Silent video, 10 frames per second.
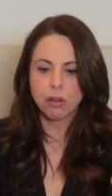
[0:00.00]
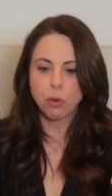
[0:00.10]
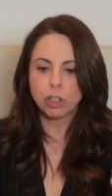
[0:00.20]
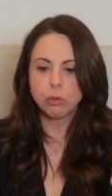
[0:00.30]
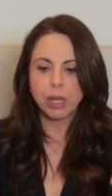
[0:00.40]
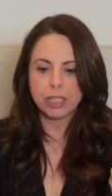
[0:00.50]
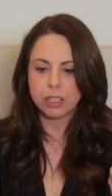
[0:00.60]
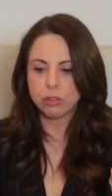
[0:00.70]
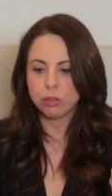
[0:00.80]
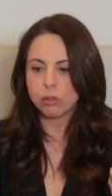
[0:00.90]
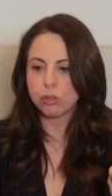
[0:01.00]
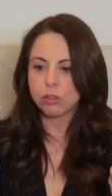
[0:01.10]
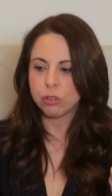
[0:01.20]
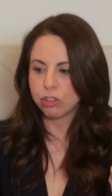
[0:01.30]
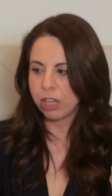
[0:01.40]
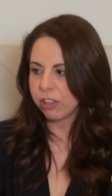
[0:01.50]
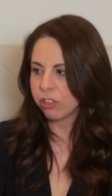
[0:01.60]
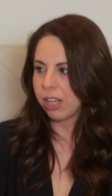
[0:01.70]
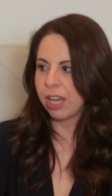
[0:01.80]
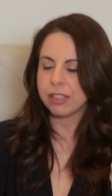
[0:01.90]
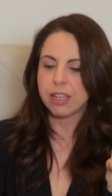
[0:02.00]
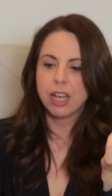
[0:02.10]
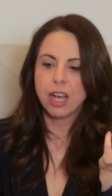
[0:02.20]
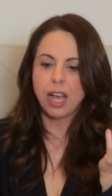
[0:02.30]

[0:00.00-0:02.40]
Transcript: what do I need to do to change that?